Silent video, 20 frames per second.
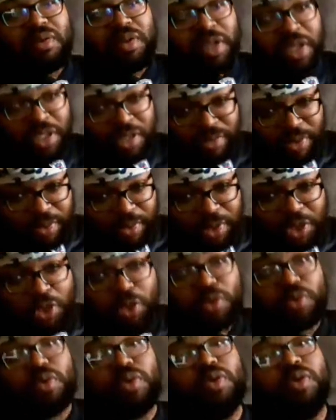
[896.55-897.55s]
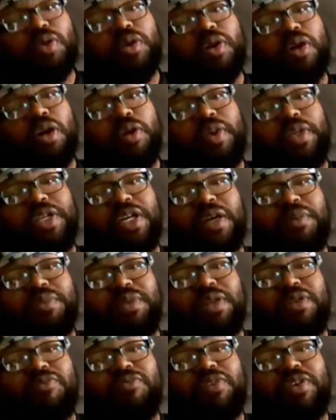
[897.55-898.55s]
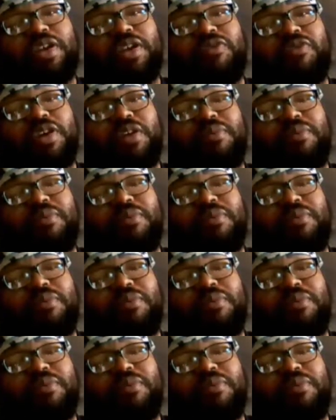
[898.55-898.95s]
He's number two on the top ten running